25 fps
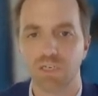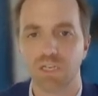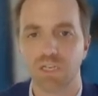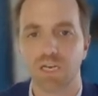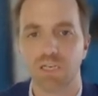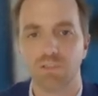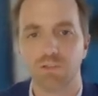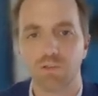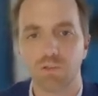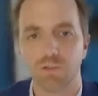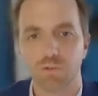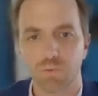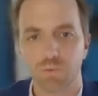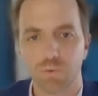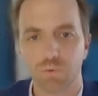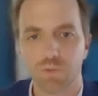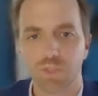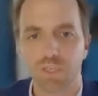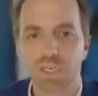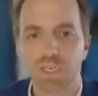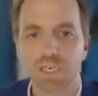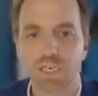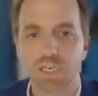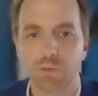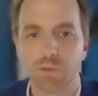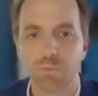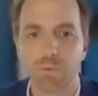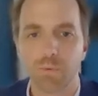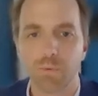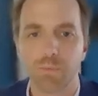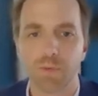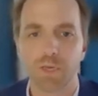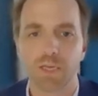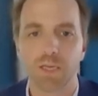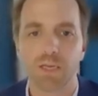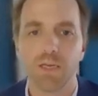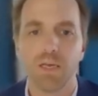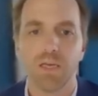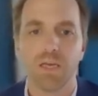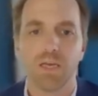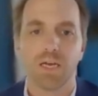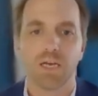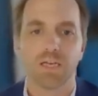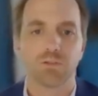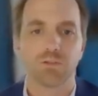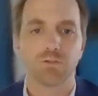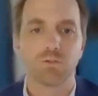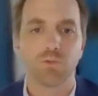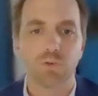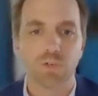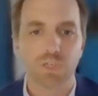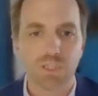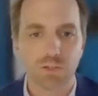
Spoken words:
As usual, the EDPB has not